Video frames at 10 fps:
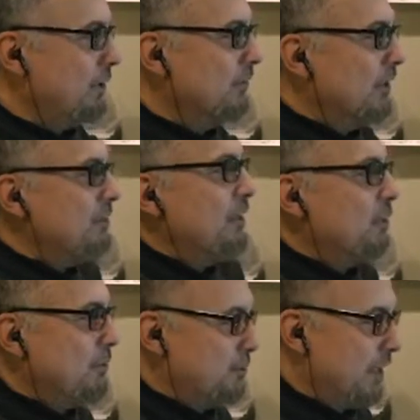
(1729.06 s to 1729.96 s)
we're giving
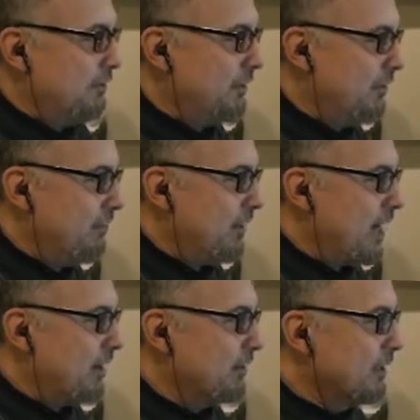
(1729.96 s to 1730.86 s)
them the benefit of the
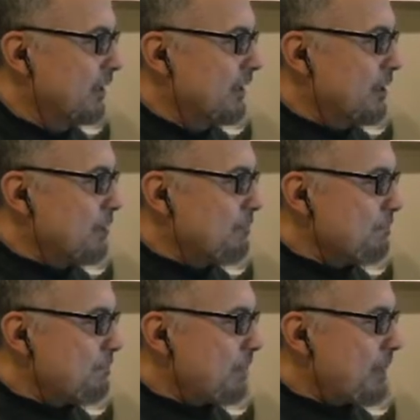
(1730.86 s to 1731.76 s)
doubt,
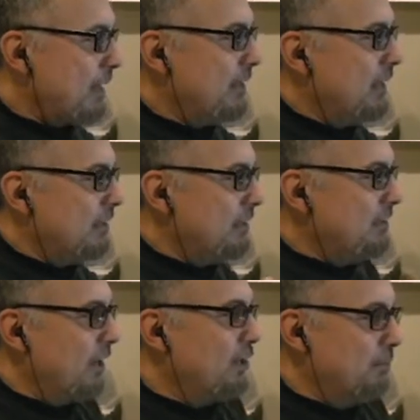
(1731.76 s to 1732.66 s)
and yet
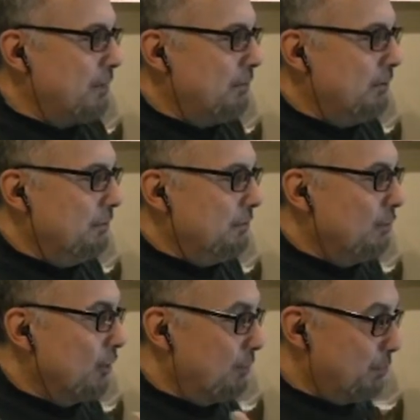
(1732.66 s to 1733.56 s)
these other people
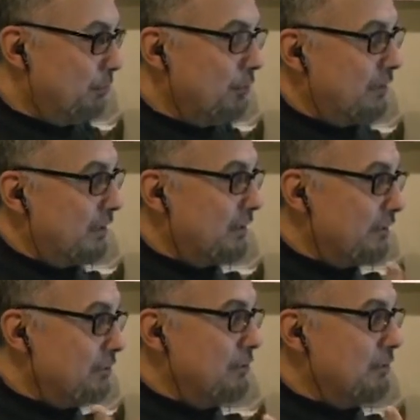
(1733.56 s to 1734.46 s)
who are
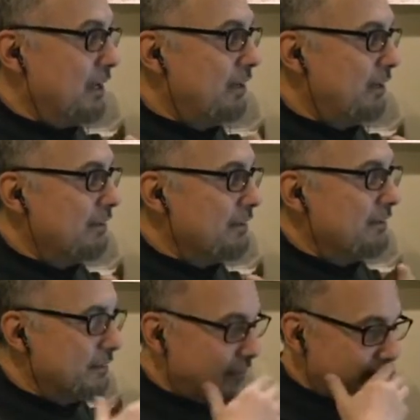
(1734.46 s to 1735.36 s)

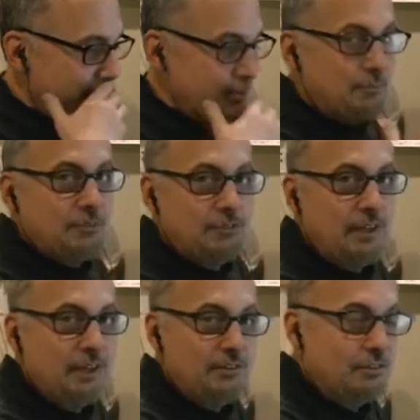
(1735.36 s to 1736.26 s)

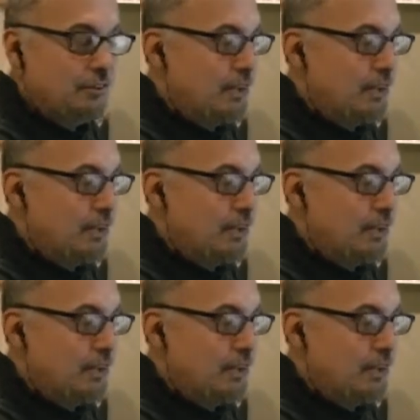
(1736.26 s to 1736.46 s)
demonstrating through